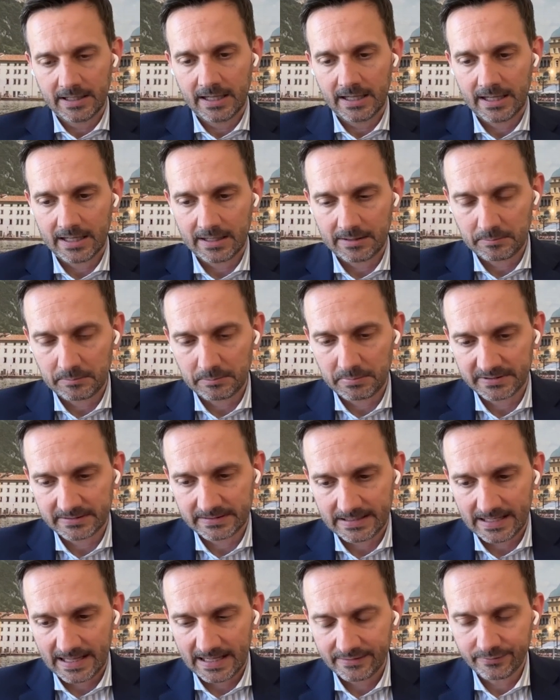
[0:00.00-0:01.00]

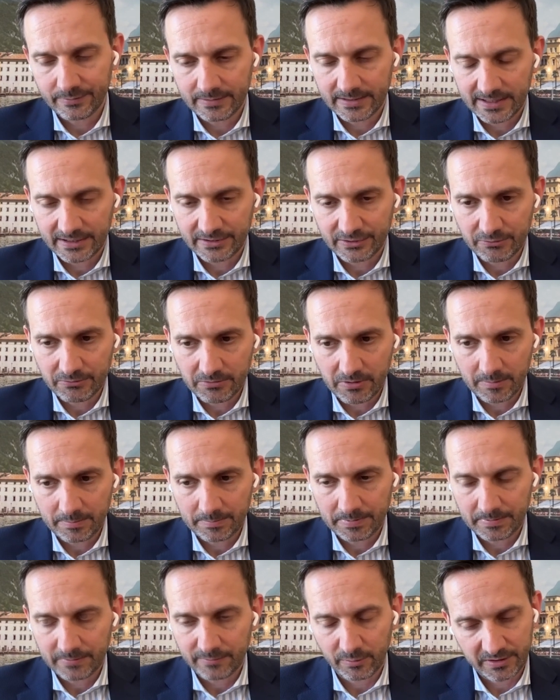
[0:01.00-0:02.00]
But gradually in
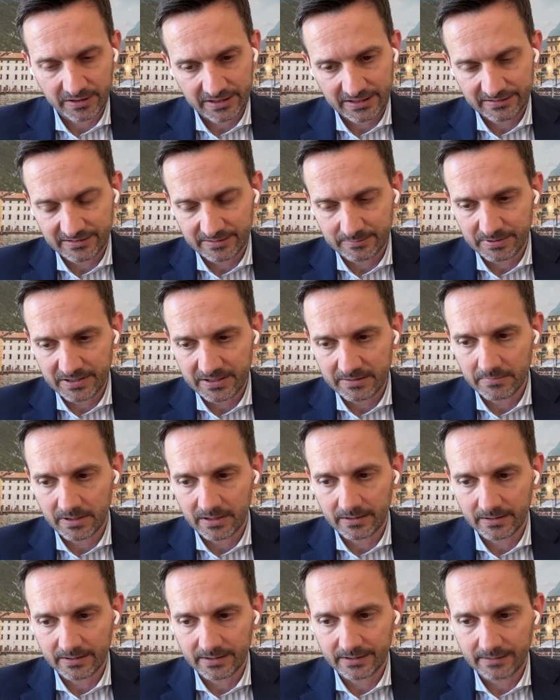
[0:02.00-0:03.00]
Europe, for the ETP
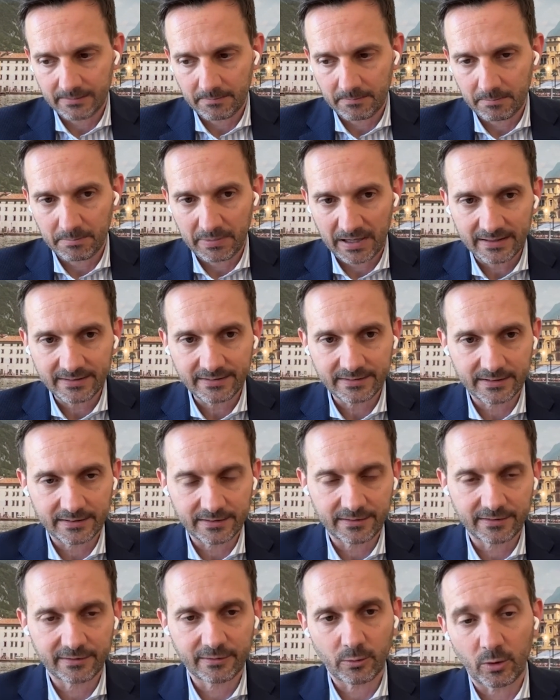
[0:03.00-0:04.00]
market,
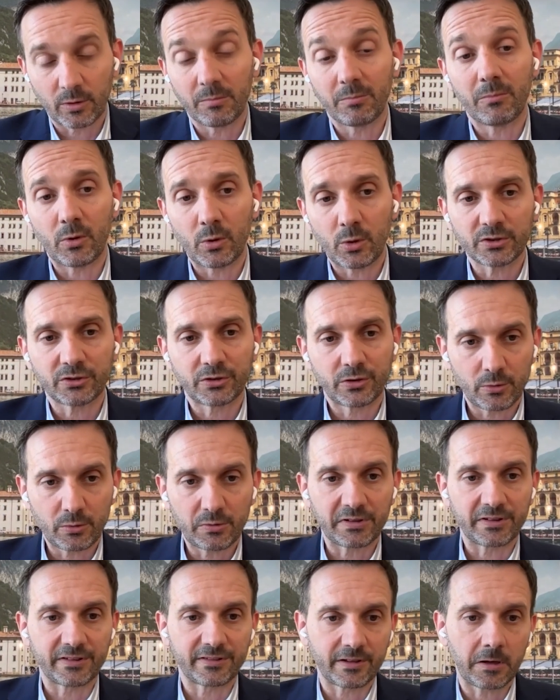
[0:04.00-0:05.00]
baskets or more
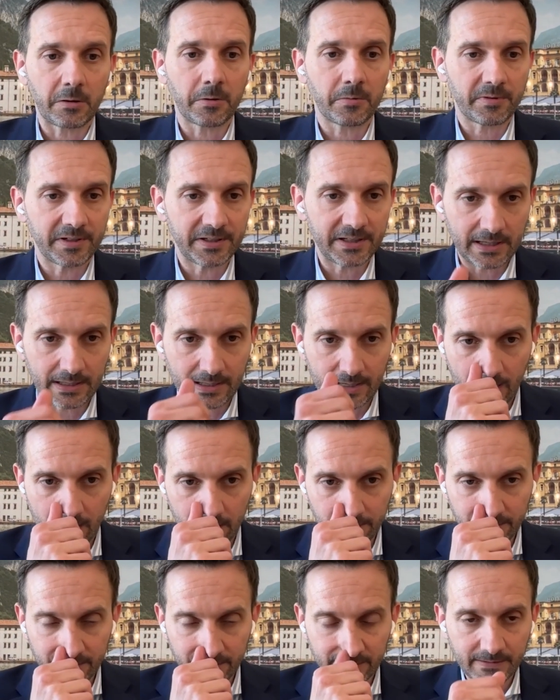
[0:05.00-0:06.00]
tokens are already
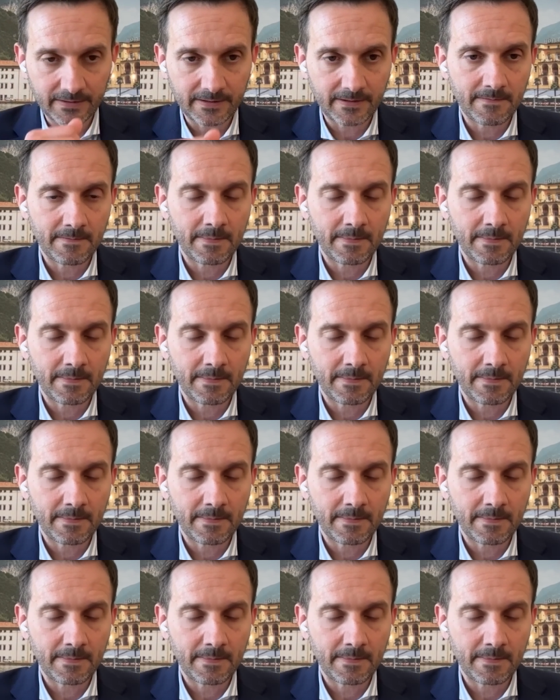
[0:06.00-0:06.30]
allowed.